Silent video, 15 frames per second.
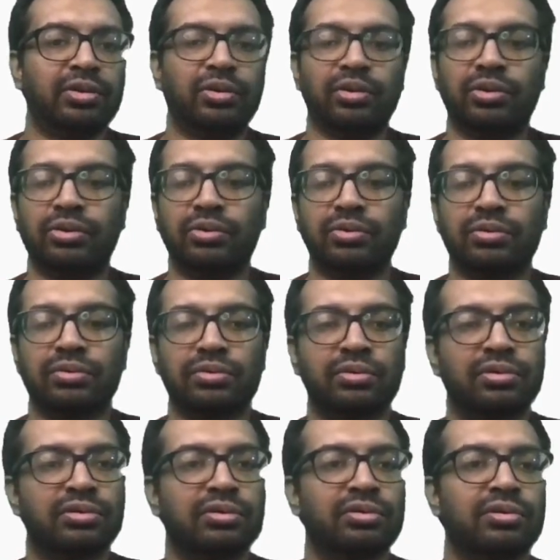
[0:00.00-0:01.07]
equal to.
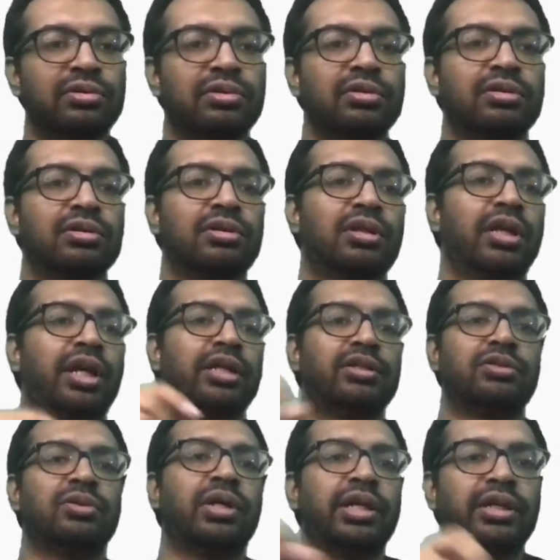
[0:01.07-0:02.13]

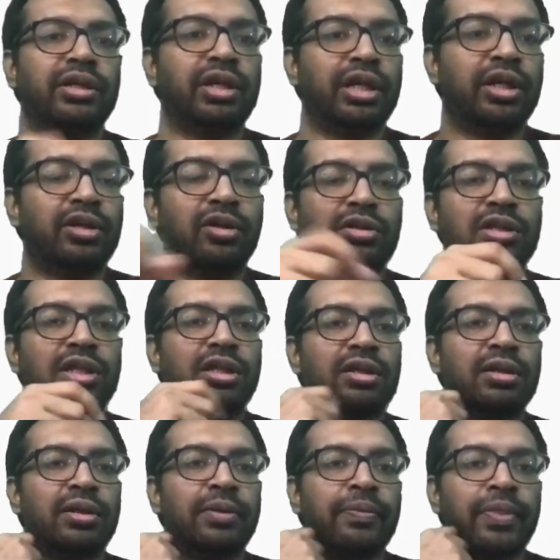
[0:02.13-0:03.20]
So I got the
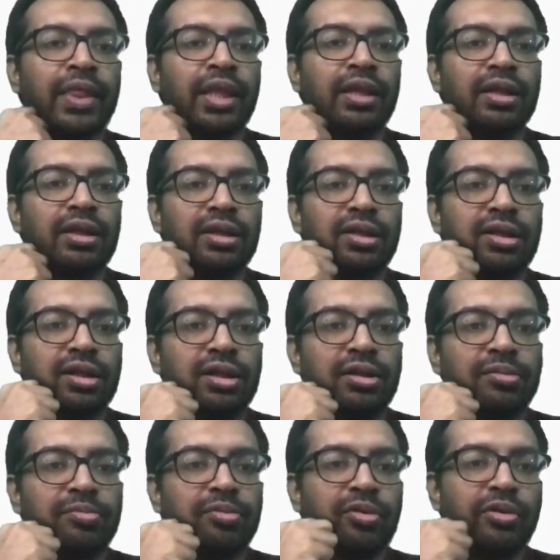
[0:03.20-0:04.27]

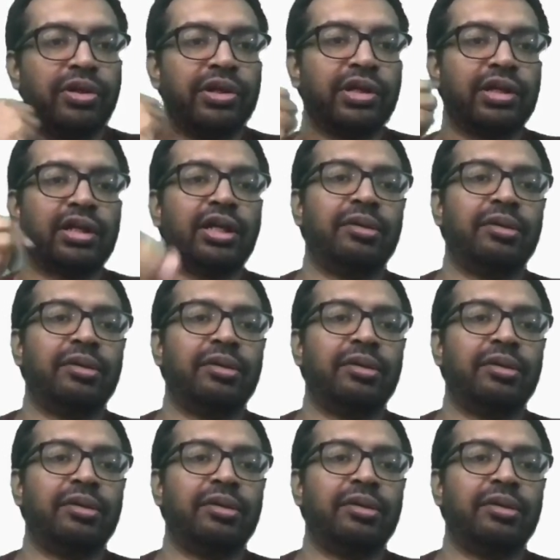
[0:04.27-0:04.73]
pointer.